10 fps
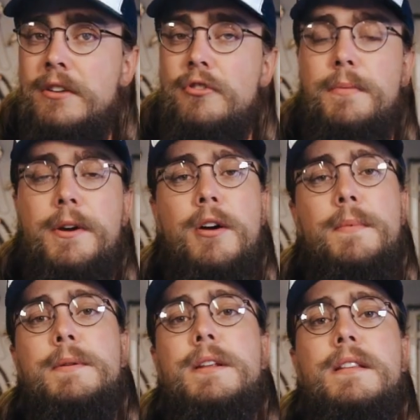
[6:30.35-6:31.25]
Drop a
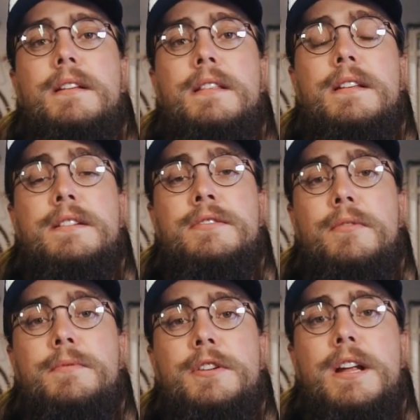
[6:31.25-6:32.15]
comment in, in the
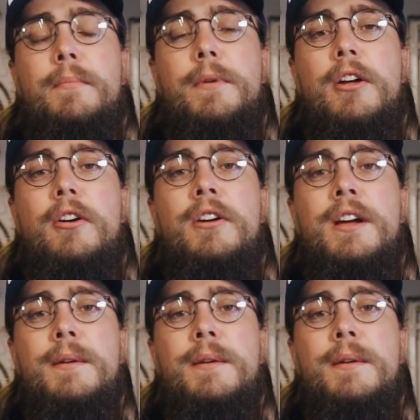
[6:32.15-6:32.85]
description down below.